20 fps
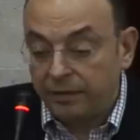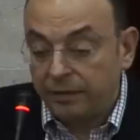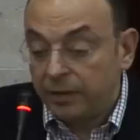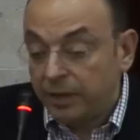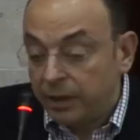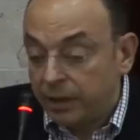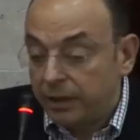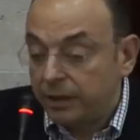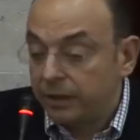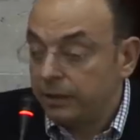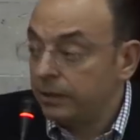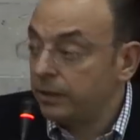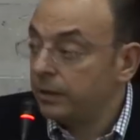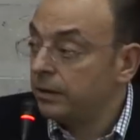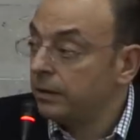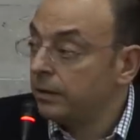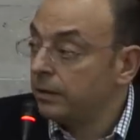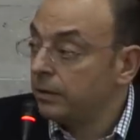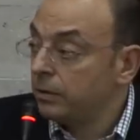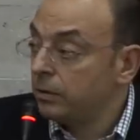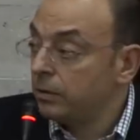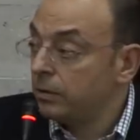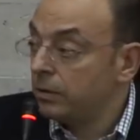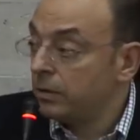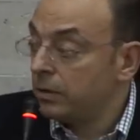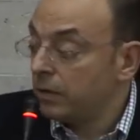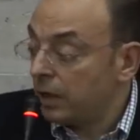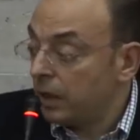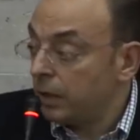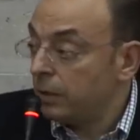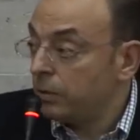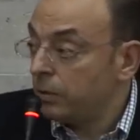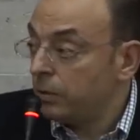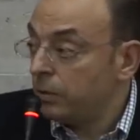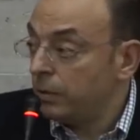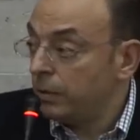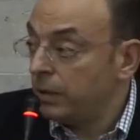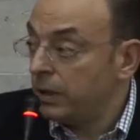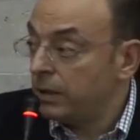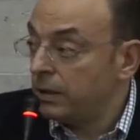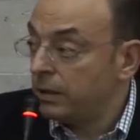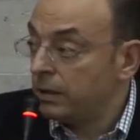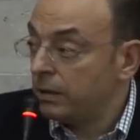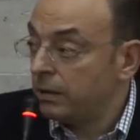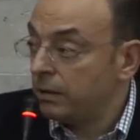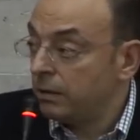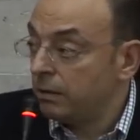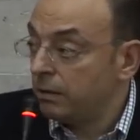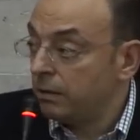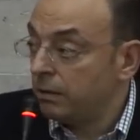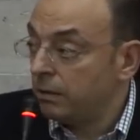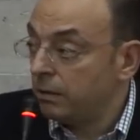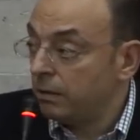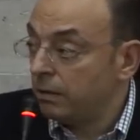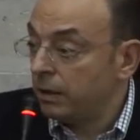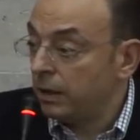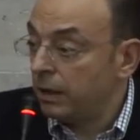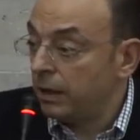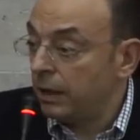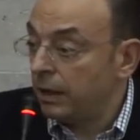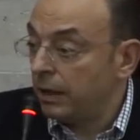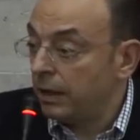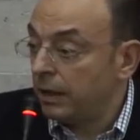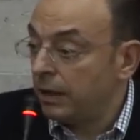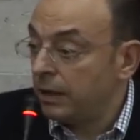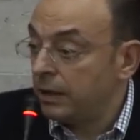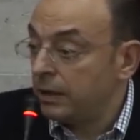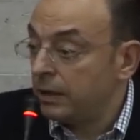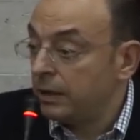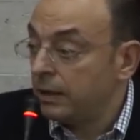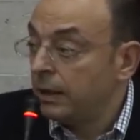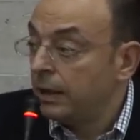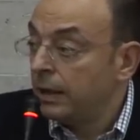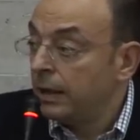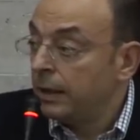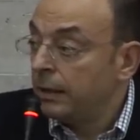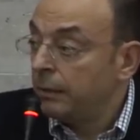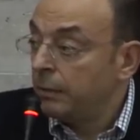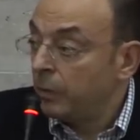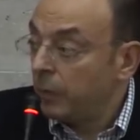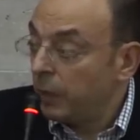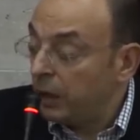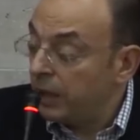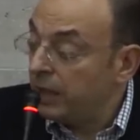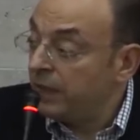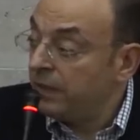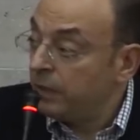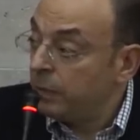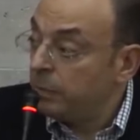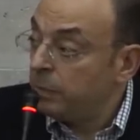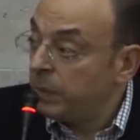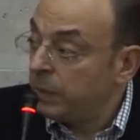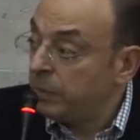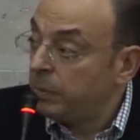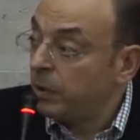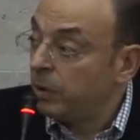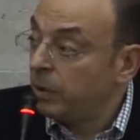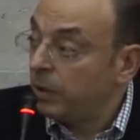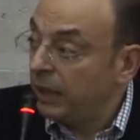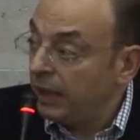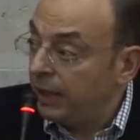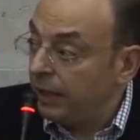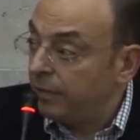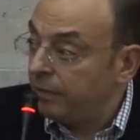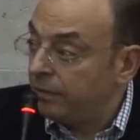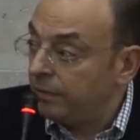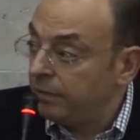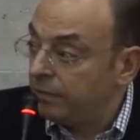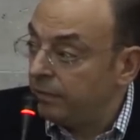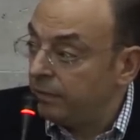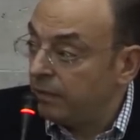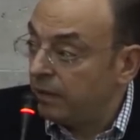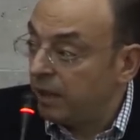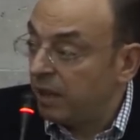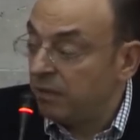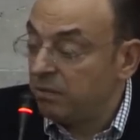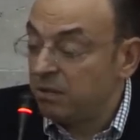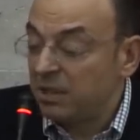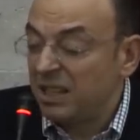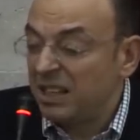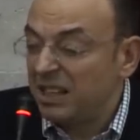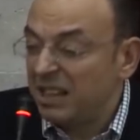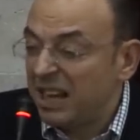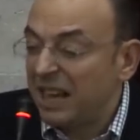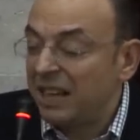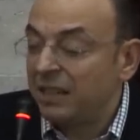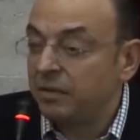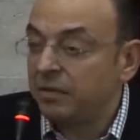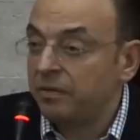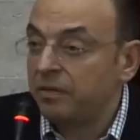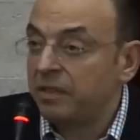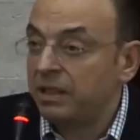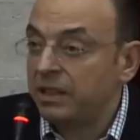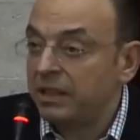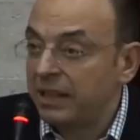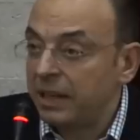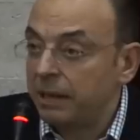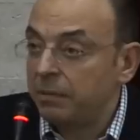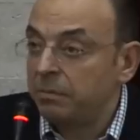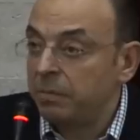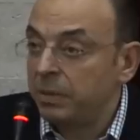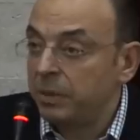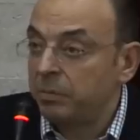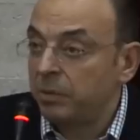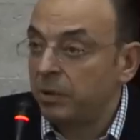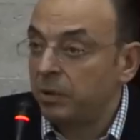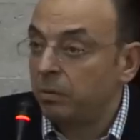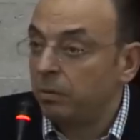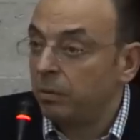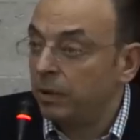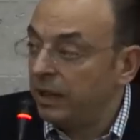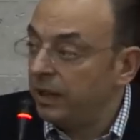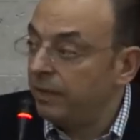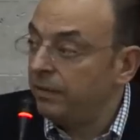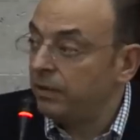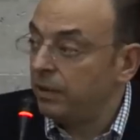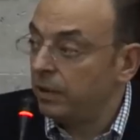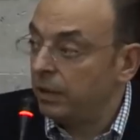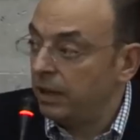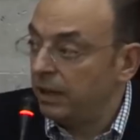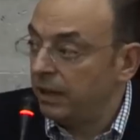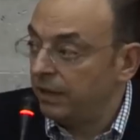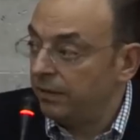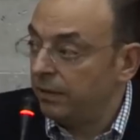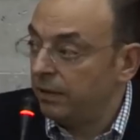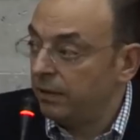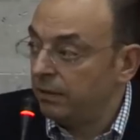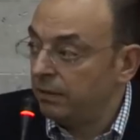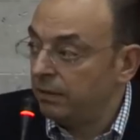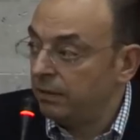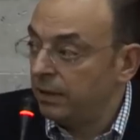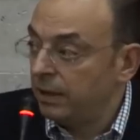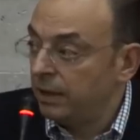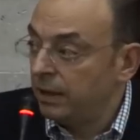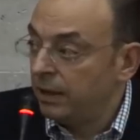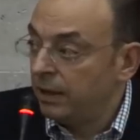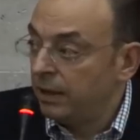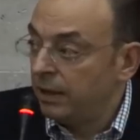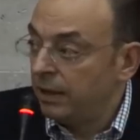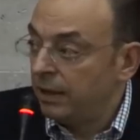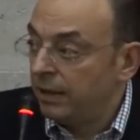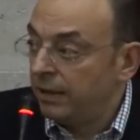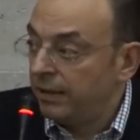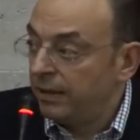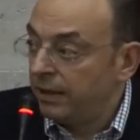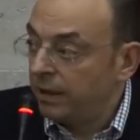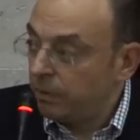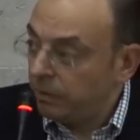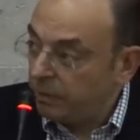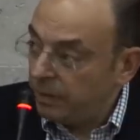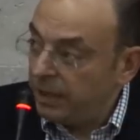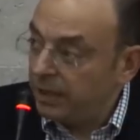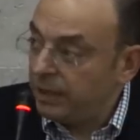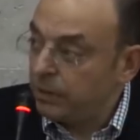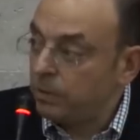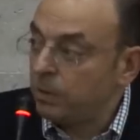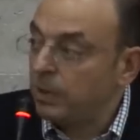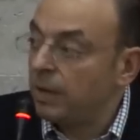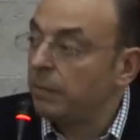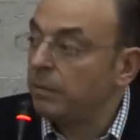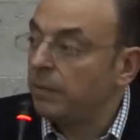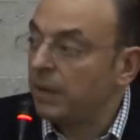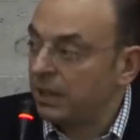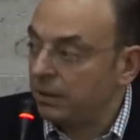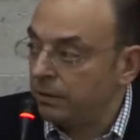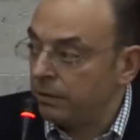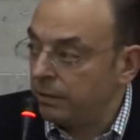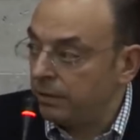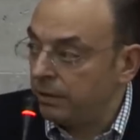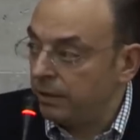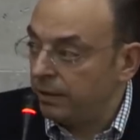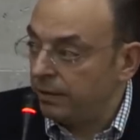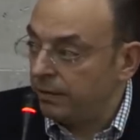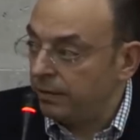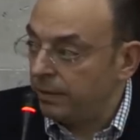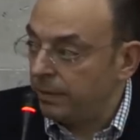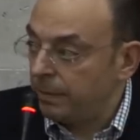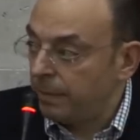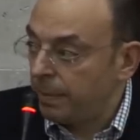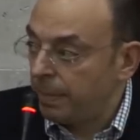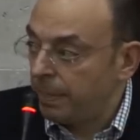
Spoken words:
learned how to do it that when even people leave, I would say 9 of the 10 people who leave Unilever, they're willing to come back to Unilever.